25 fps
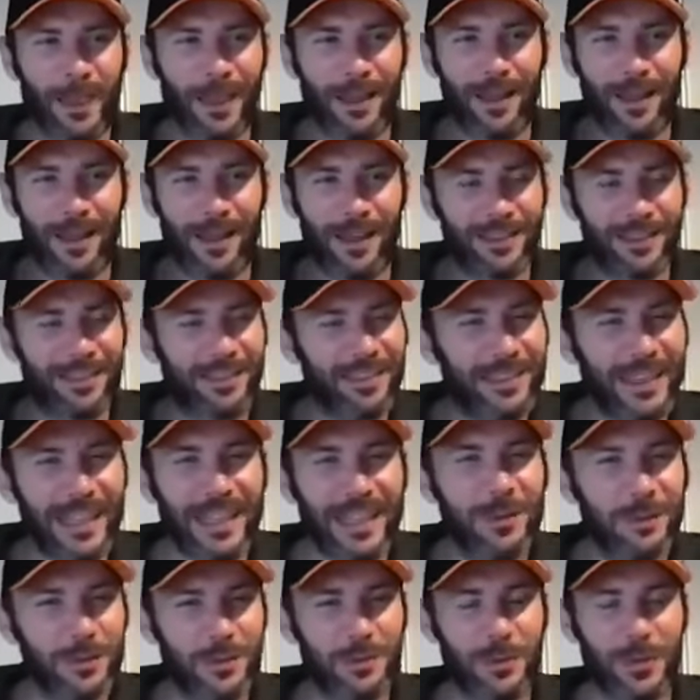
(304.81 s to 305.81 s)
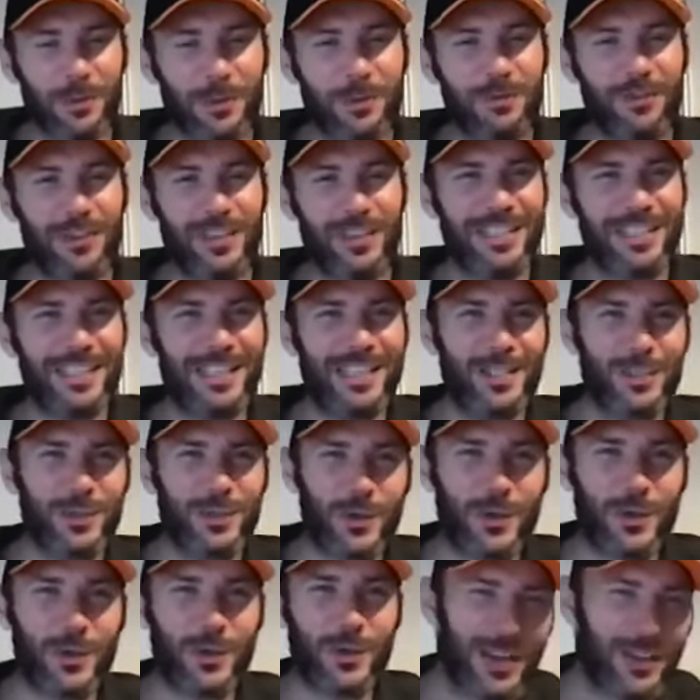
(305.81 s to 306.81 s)
Um, uh, I think it was supposed to be Vin
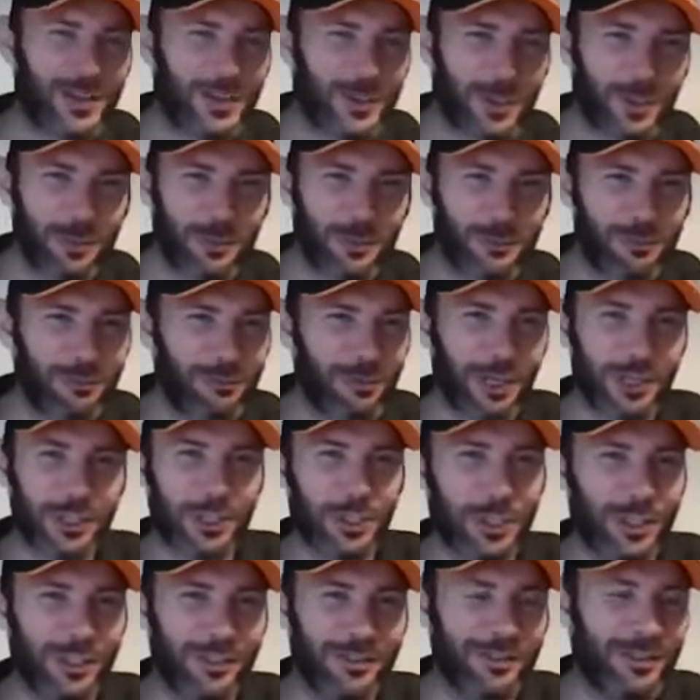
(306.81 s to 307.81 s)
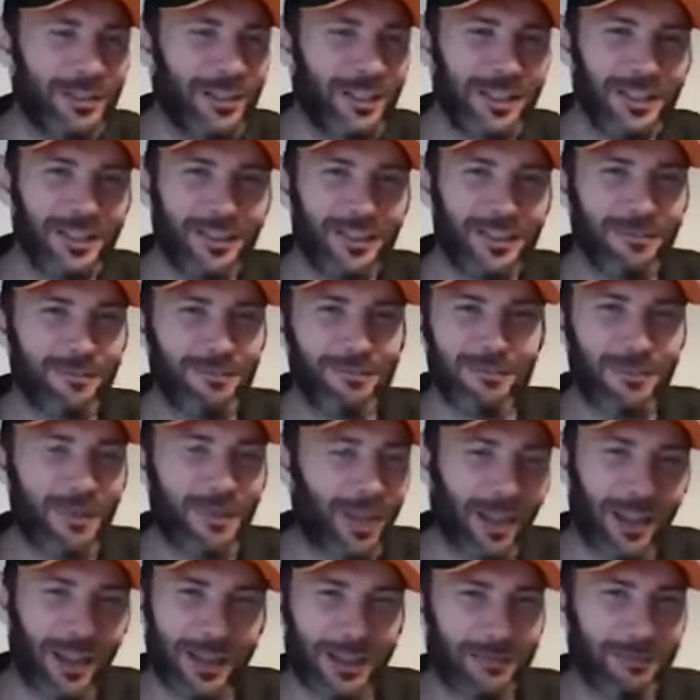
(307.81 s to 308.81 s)
Diesel and some Russian
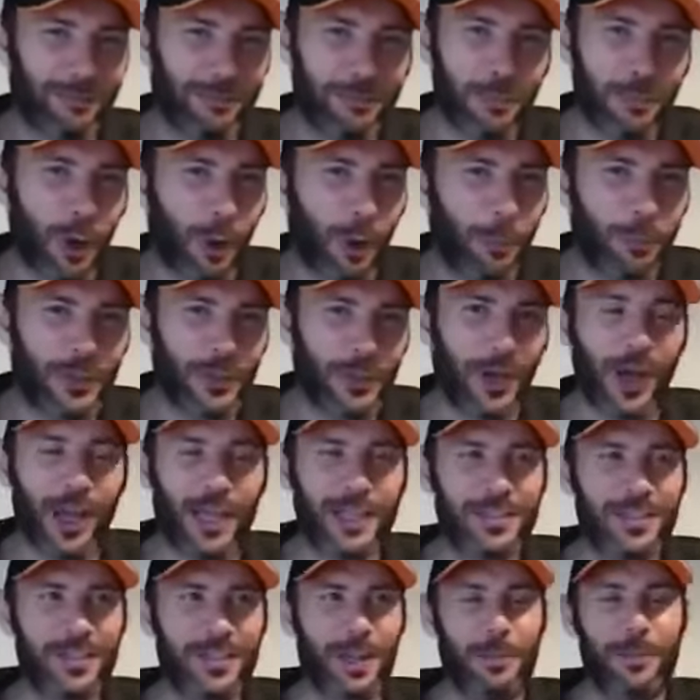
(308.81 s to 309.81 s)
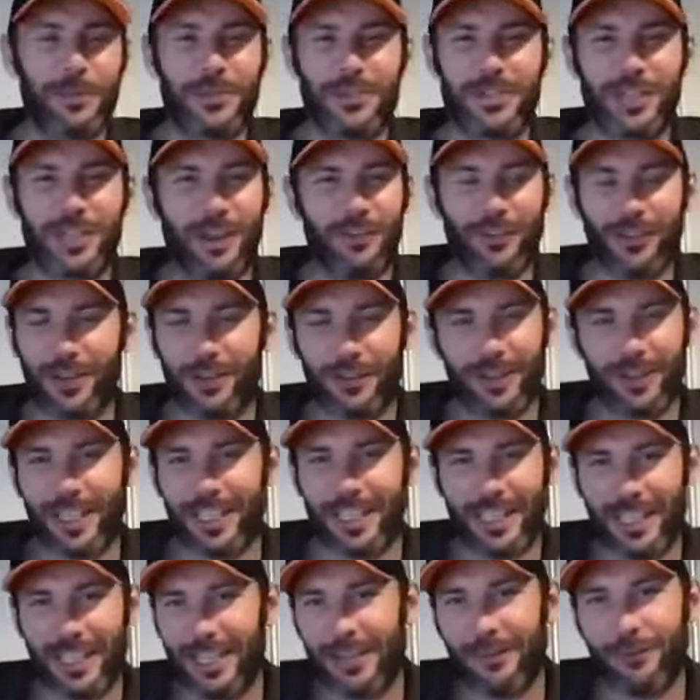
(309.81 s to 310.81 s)
like mob guys type of stuff. I don't
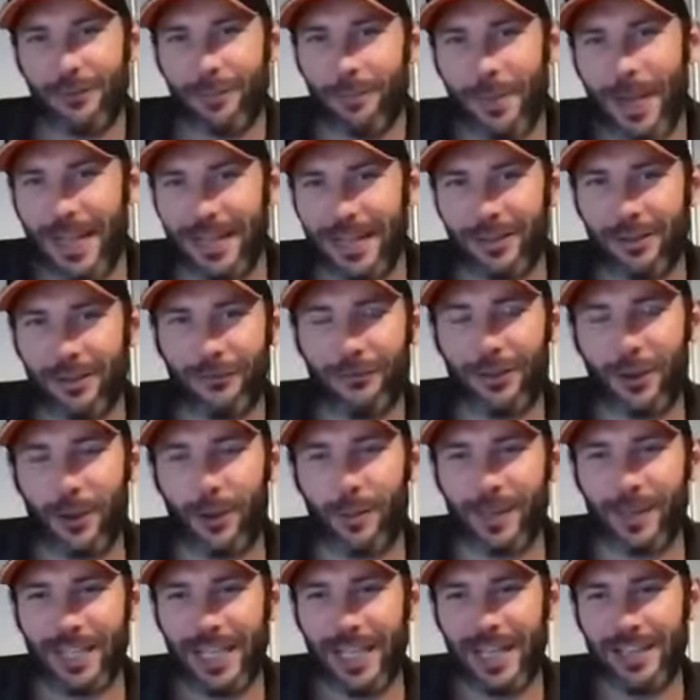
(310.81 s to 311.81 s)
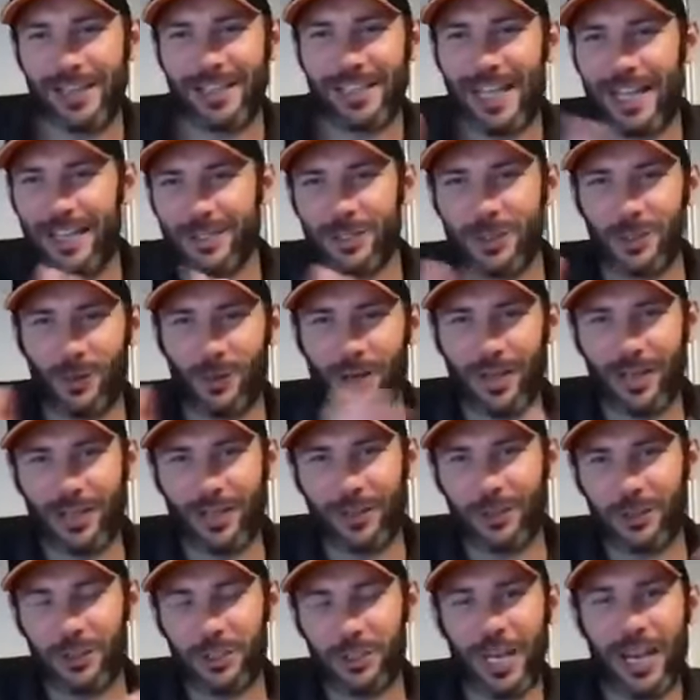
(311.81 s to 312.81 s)
think it even made the film in the end. That storyline
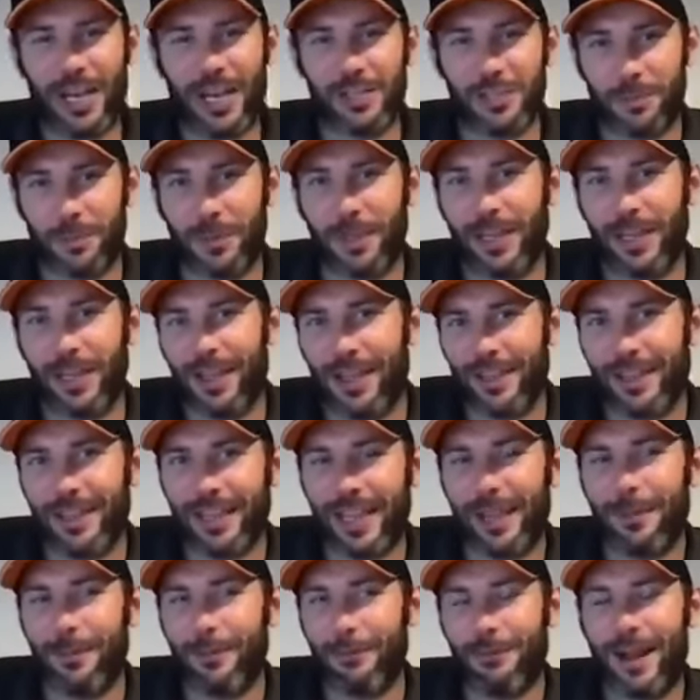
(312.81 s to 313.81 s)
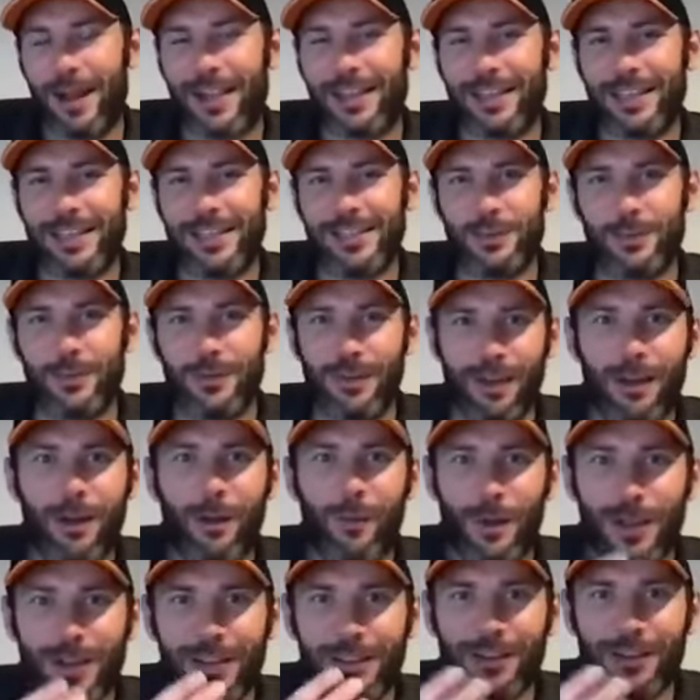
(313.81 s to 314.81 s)
got changed, but yeah, they came and wrecked We are like,
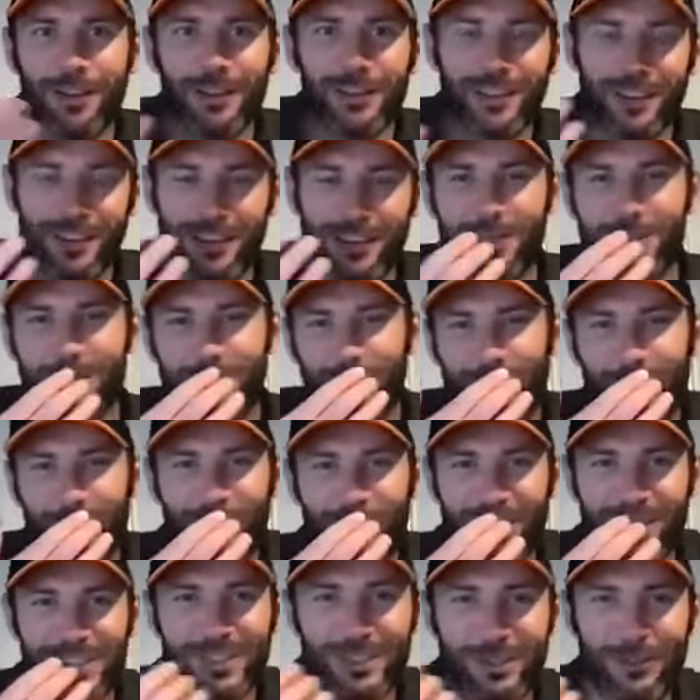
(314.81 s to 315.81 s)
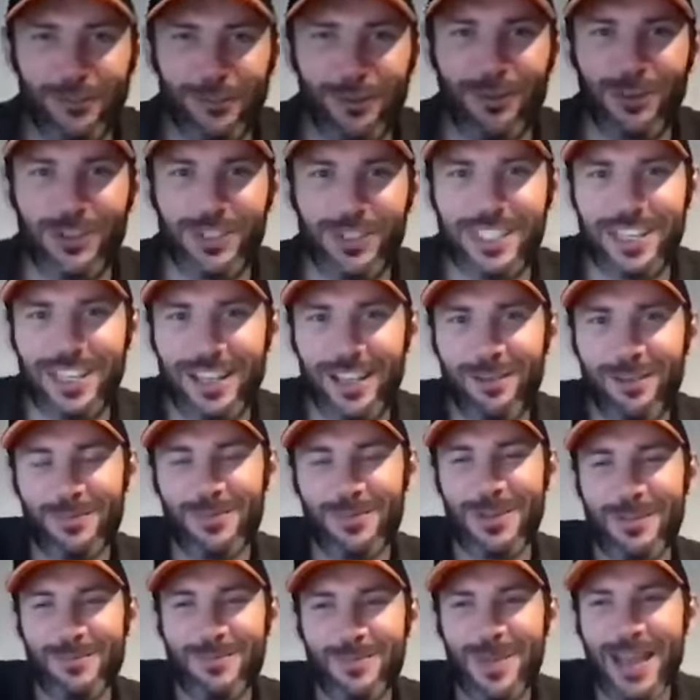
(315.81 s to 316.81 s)
oh my god, they're going to shoot Fast and the Furious here. That would
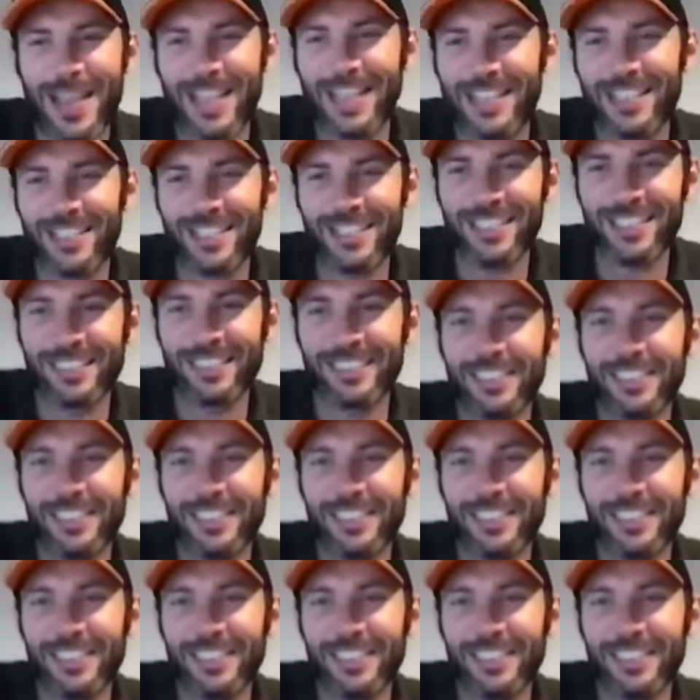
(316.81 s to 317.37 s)
be amazing.